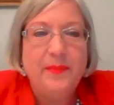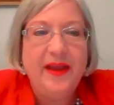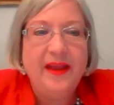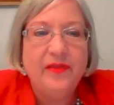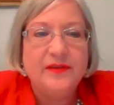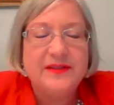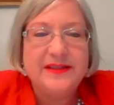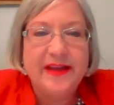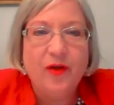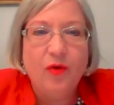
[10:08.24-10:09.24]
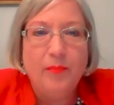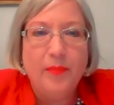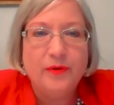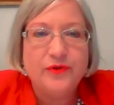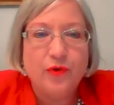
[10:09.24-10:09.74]
me, the single
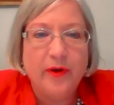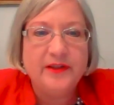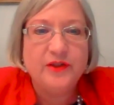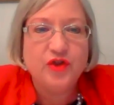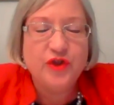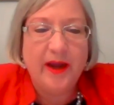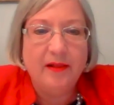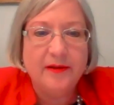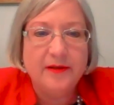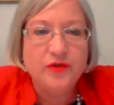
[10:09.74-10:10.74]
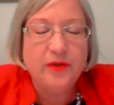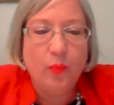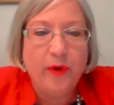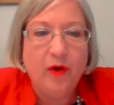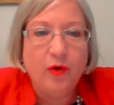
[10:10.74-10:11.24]
most greatest challenge that
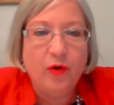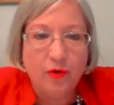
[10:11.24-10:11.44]
we are